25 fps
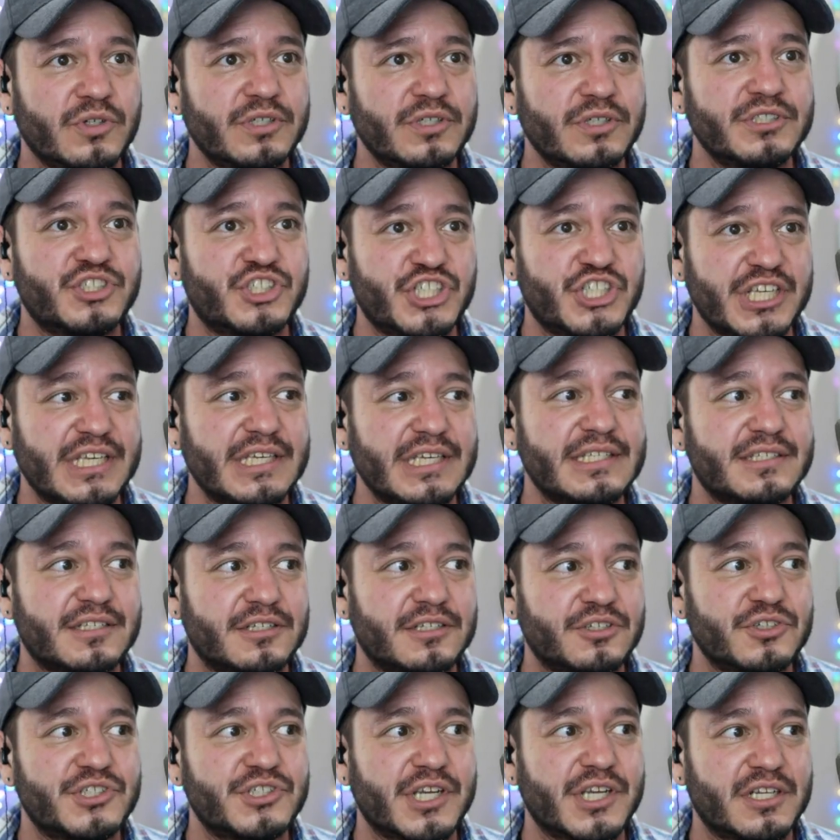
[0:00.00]
G is
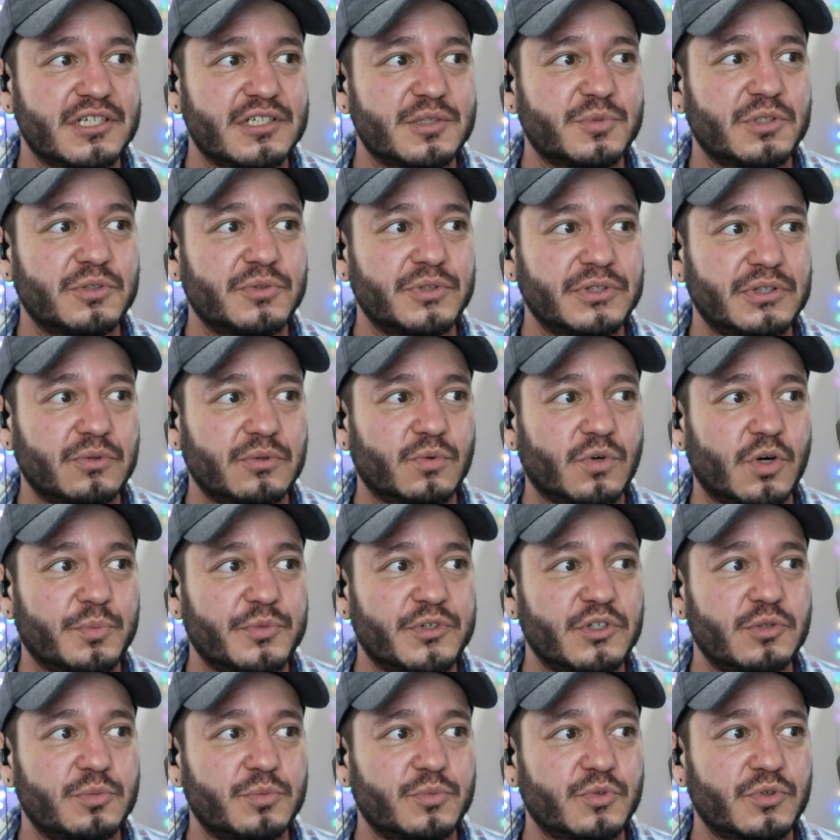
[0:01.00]
interchangeable with the Roman
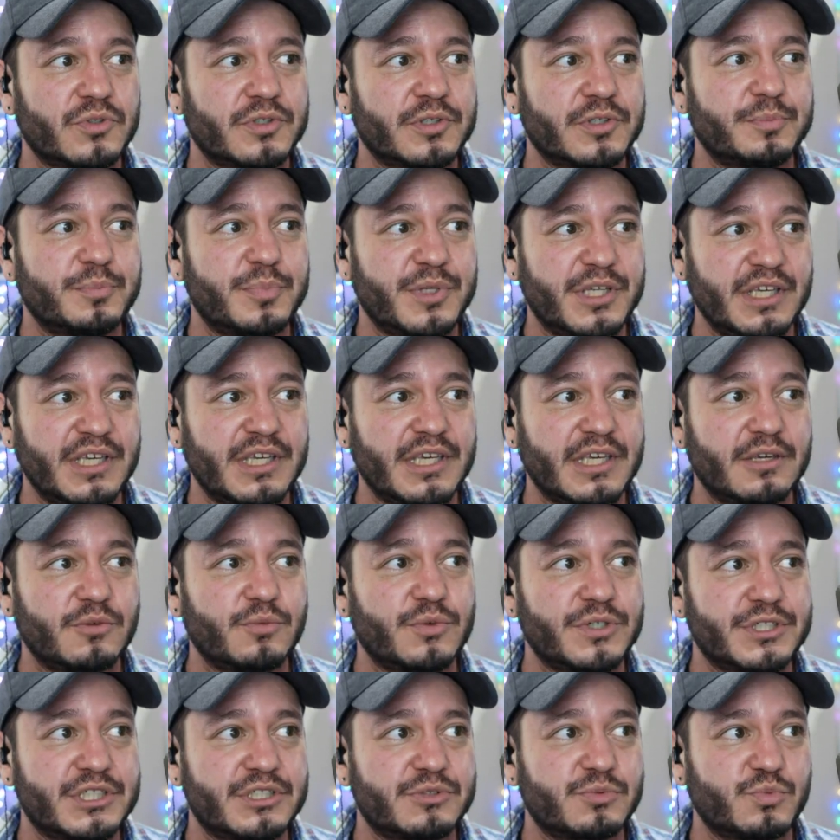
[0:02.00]
numeral P, which
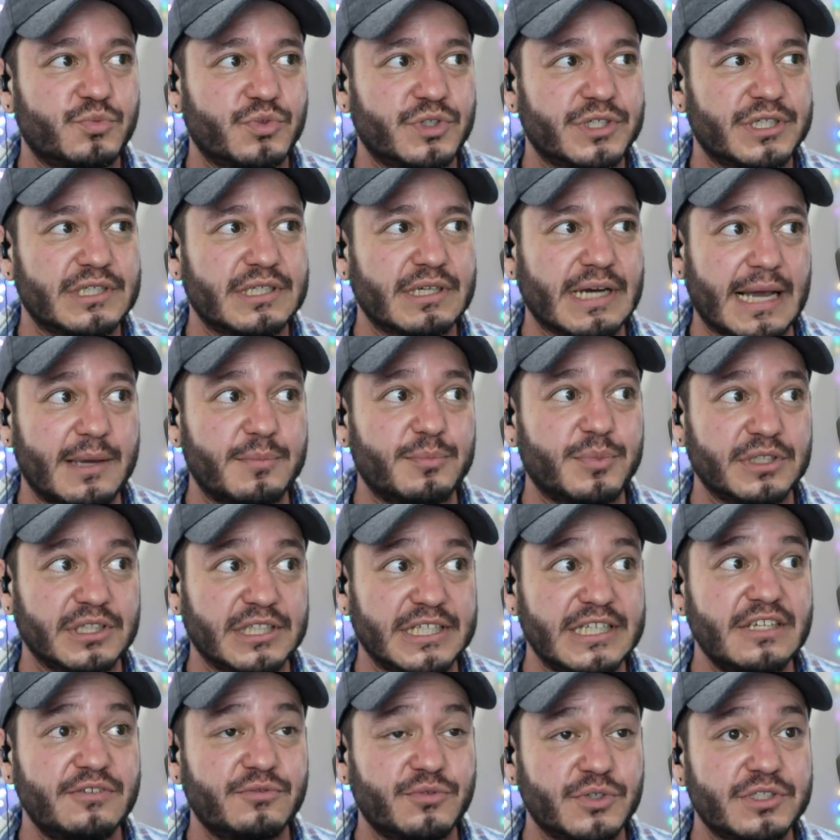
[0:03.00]
was, I believe,
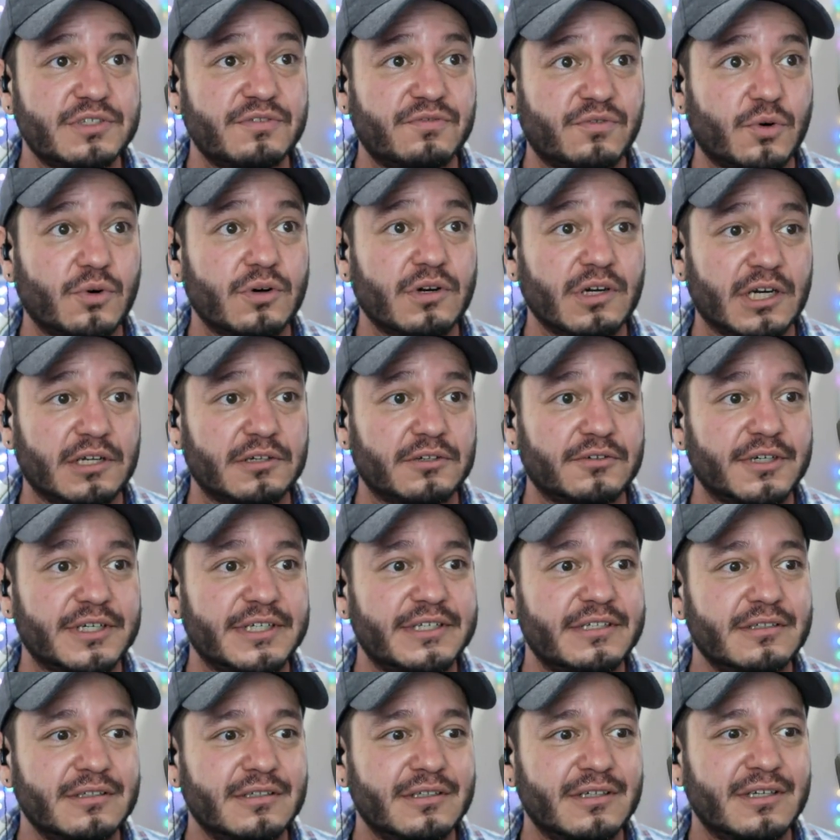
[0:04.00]
was four hundred.
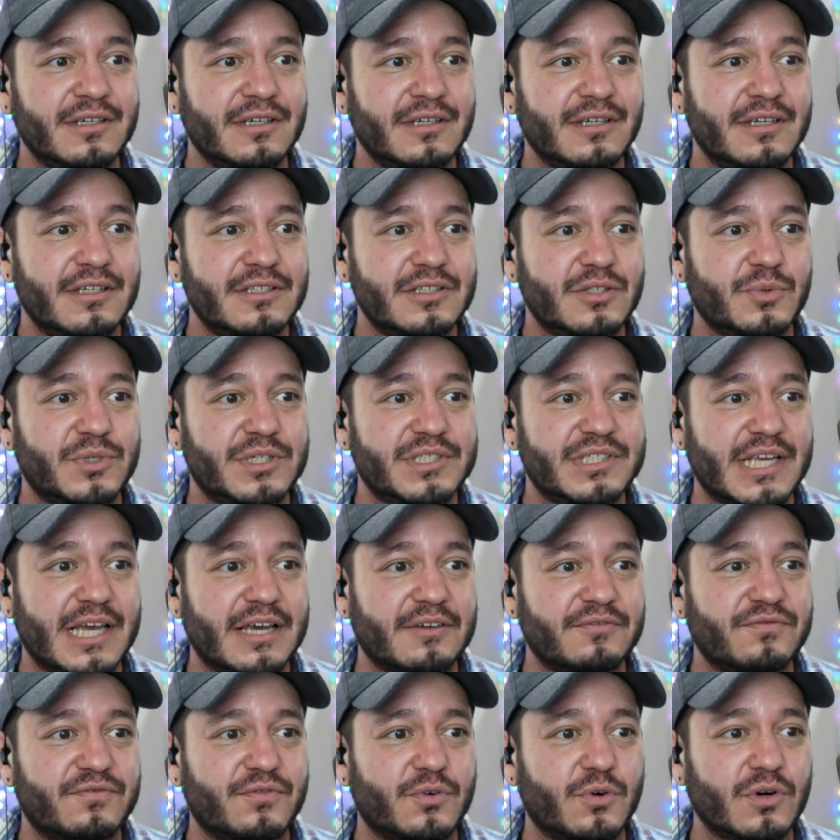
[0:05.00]
So what is that?
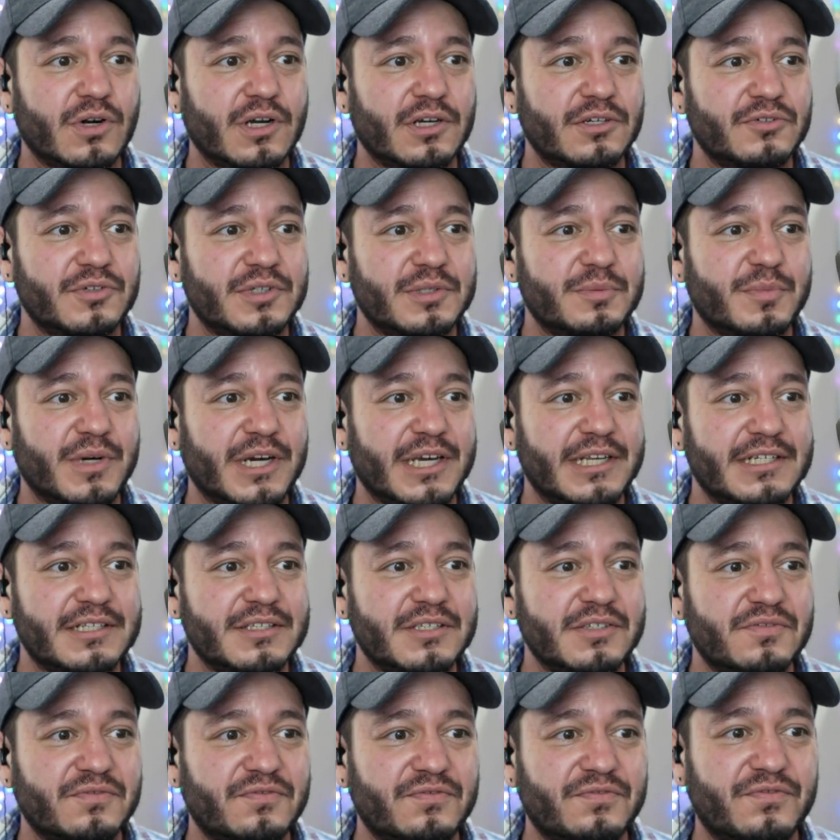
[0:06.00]
Four hundred minus
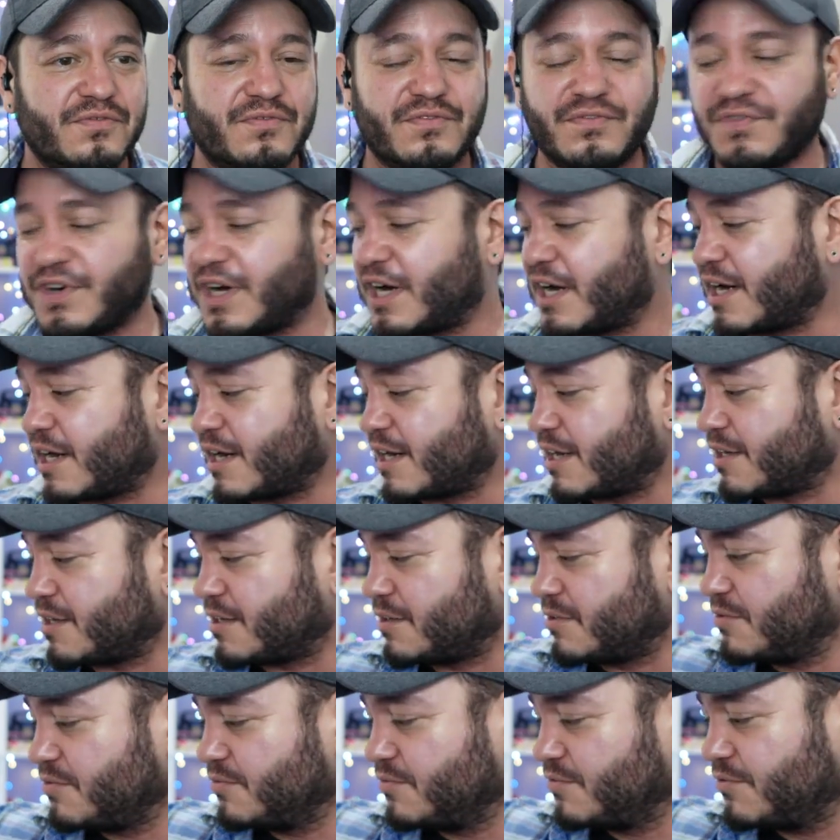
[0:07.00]
five. Oh
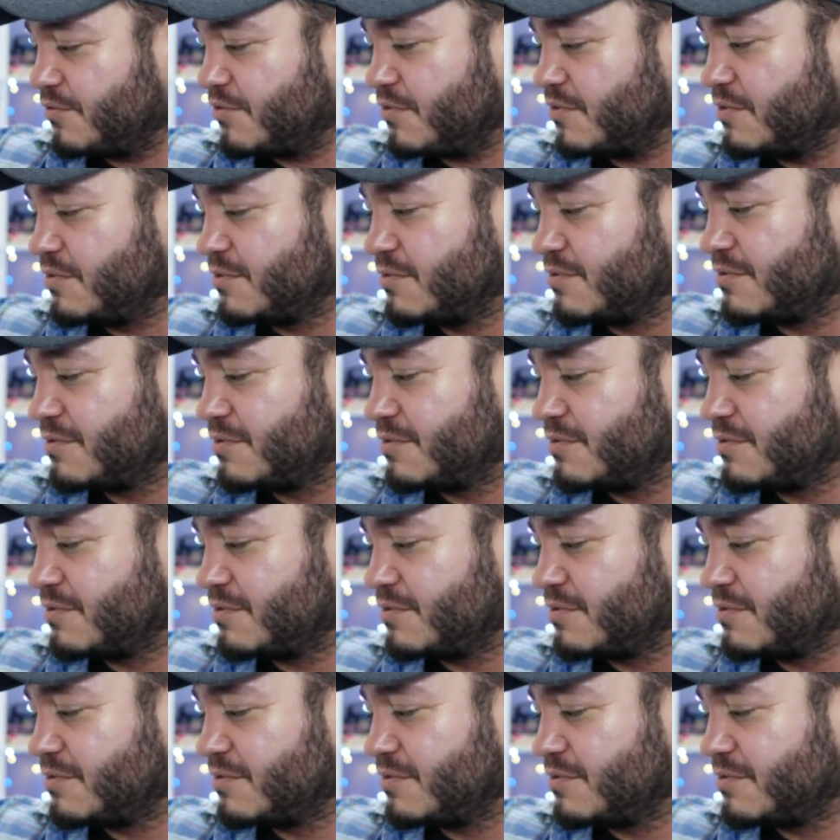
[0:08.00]
God,